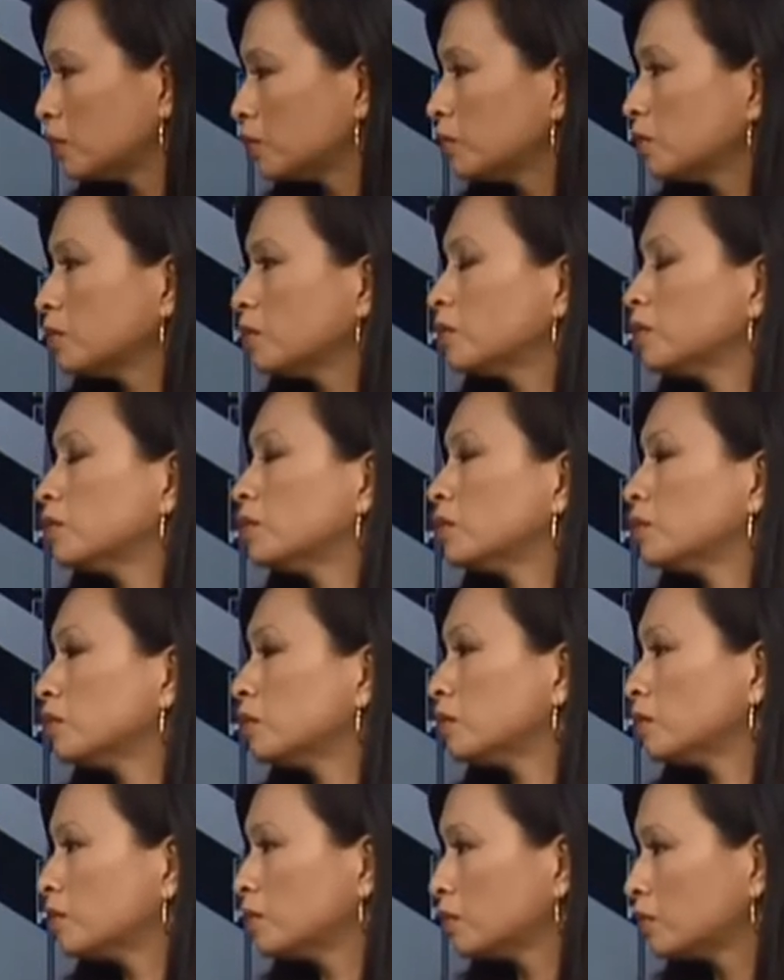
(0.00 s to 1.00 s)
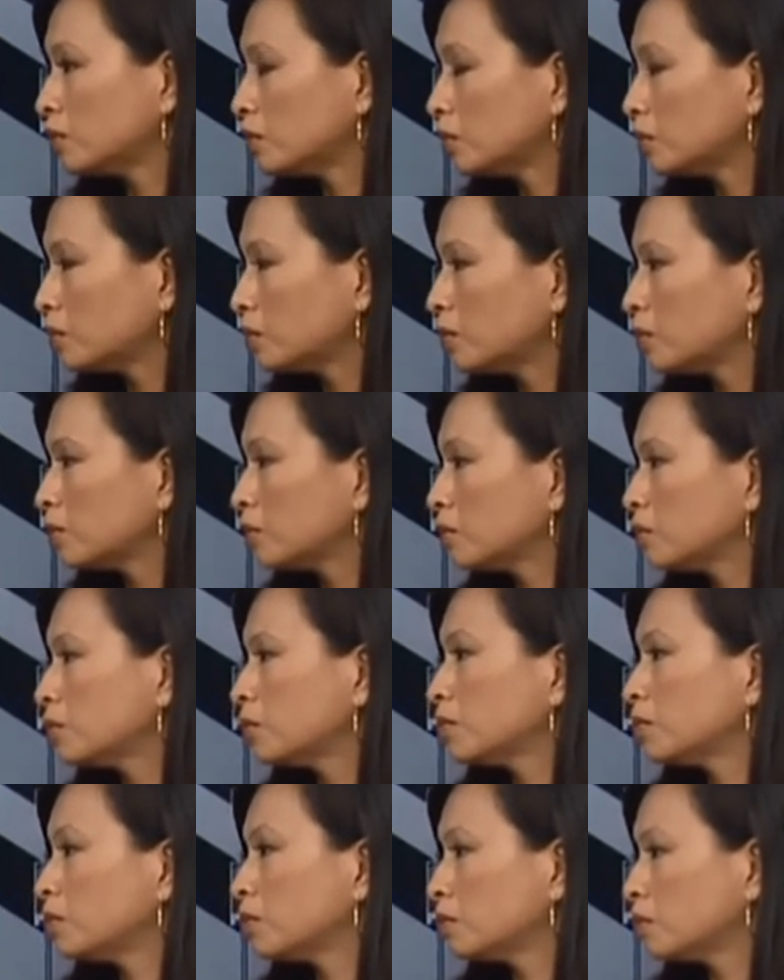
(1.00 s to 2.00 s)

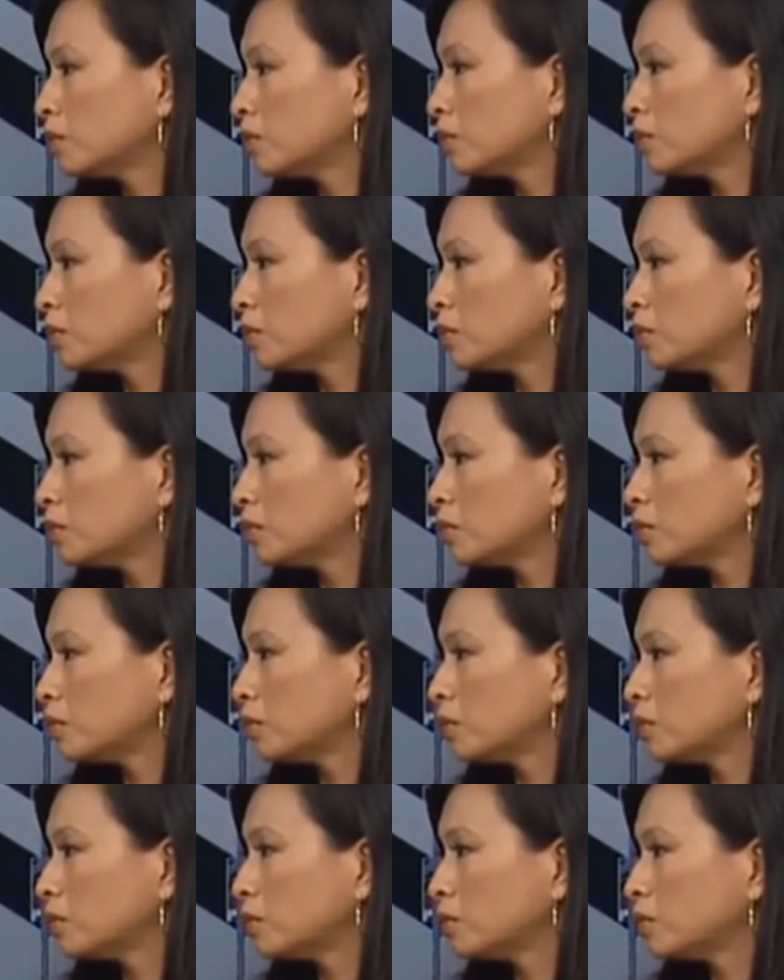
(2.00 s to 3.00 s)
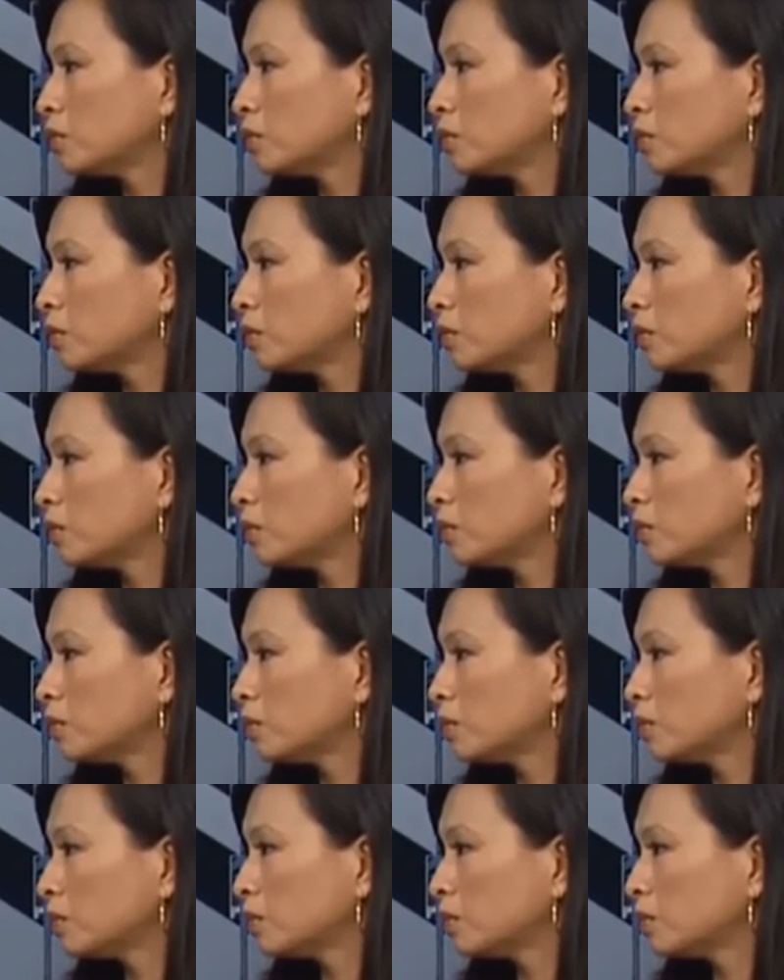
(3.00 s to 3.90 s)
(silent)